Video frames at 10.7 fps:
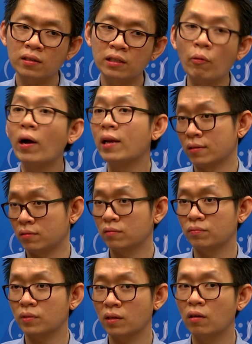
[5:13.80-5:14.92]
wireless
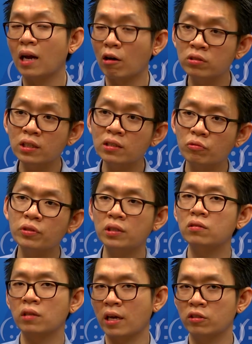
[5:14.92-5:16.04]
router, which
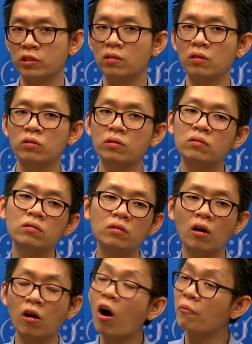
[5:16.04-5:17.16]
is
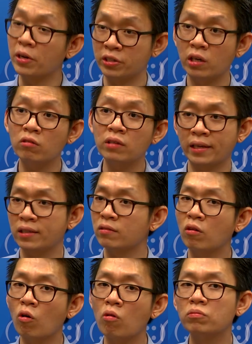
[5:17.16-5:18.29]
off the shelf, like a
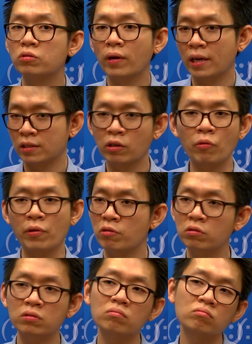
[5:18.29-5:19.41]
home's wireless router we
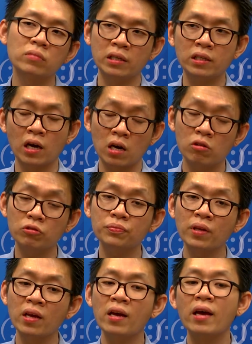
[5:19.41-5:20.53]
use in the house,
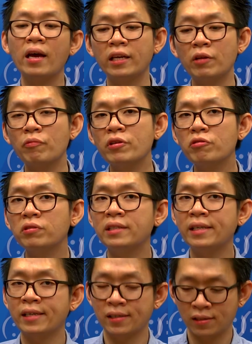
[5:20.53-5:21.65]
and then we use
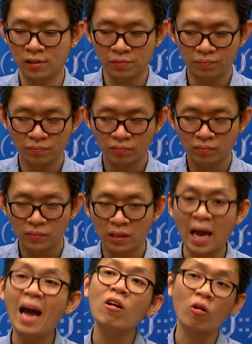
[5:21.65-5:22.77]
the
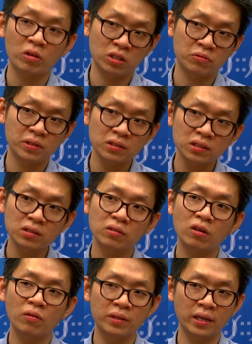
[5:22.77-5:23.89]
ad hoc interfaces
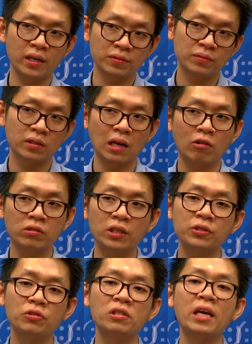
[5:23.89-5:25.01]
of the
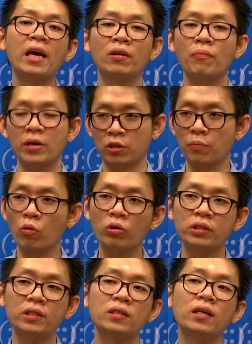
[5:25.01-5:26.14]
router to create the mesh
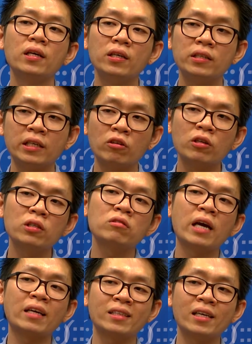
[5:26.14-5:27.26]
topologies in order to
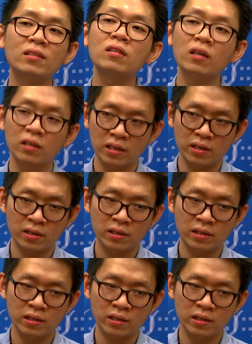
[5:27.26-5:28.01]
extend the